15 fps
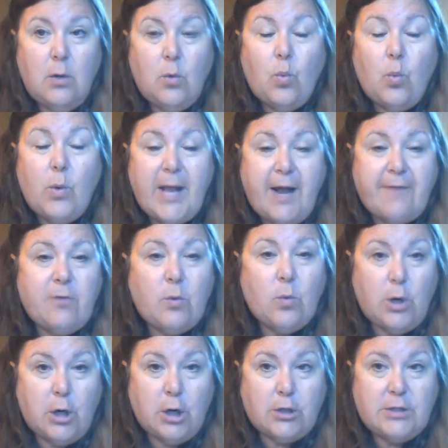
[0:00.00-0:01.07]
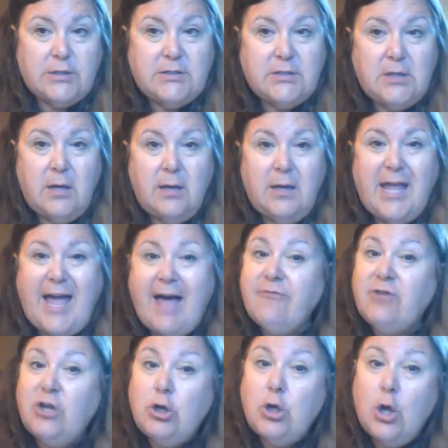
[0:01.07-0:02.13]
Whatever works. You have
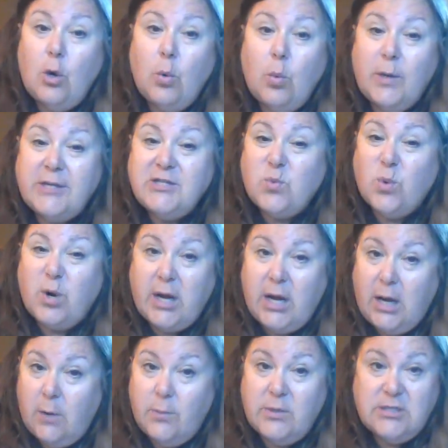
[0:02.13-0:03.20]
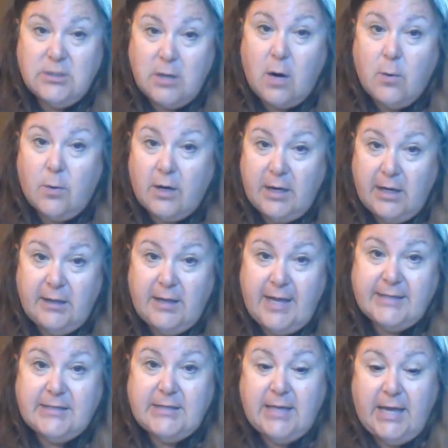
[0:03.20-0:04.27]
to know what's working and what's not working.
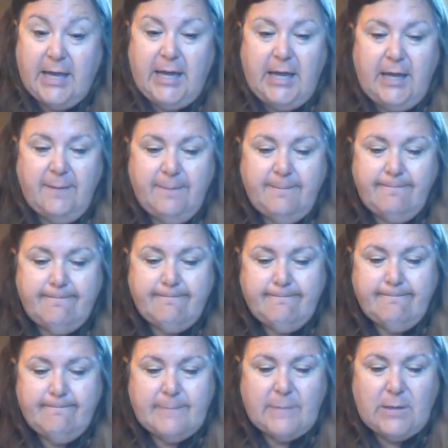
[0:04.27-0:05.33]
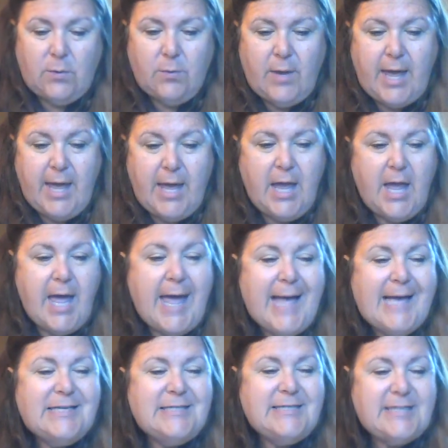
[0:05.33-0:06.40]
That's the key. Okay?
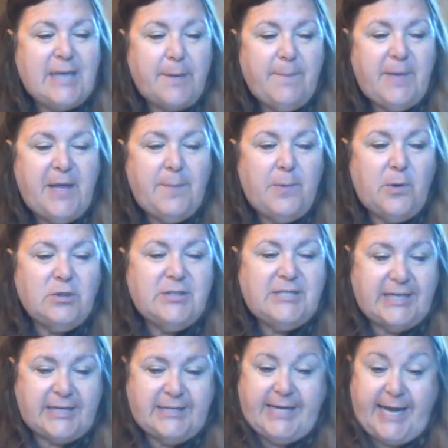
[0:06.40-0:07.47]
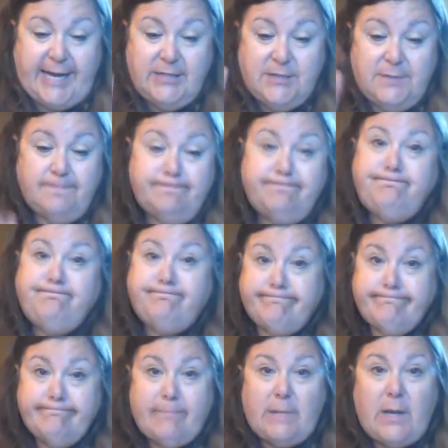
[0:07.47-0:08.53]
Some people dictate.
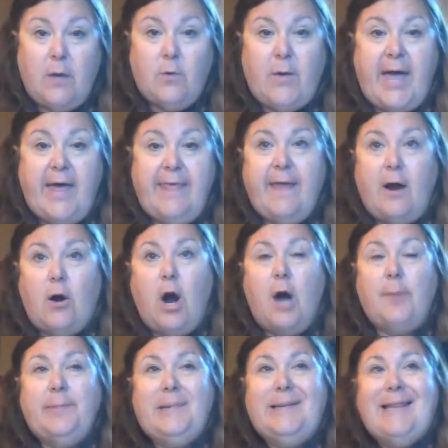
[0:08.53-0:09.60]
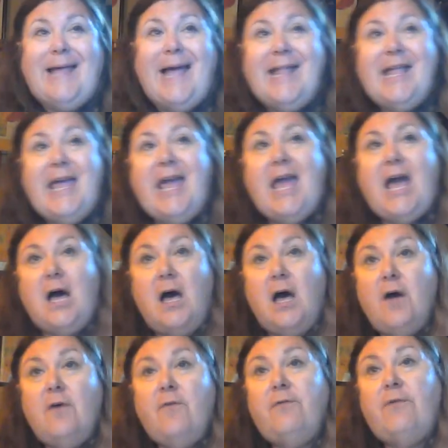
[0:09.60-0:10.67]
Okay? There are plenty
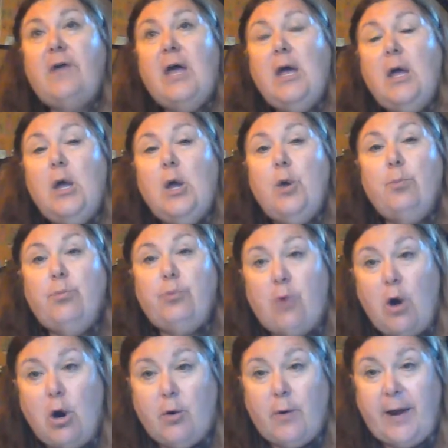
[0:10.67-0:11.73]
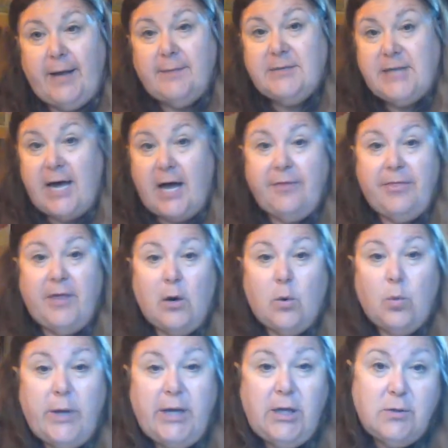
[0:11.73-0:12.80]
of programs out there.
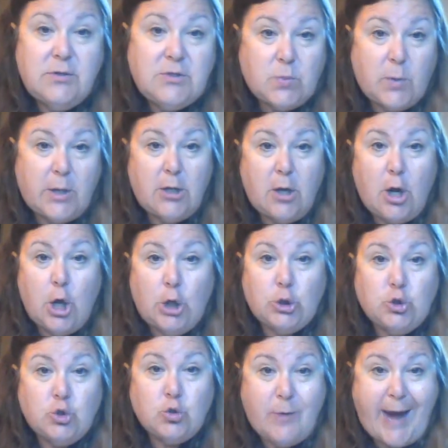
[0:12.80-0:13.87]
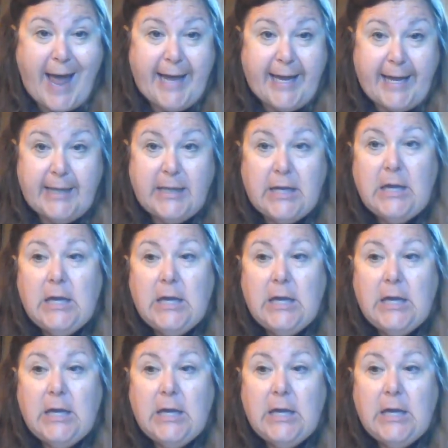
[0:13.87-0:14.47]
We use one called Dragon,